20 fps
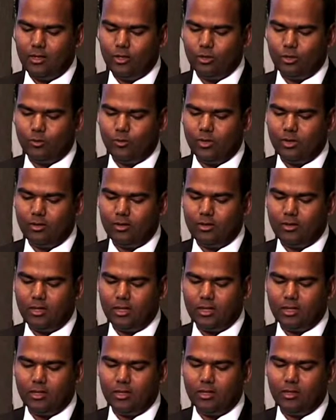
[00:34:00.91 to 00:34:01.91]
So we're going to
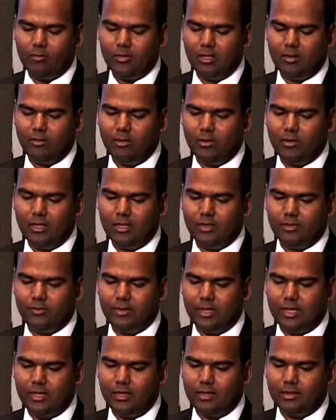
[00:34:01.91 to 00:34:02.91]
talk a little bit about these
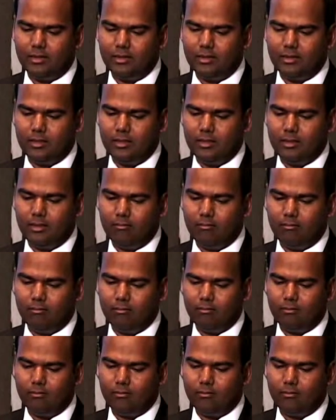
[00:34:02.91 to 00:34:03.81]
various um,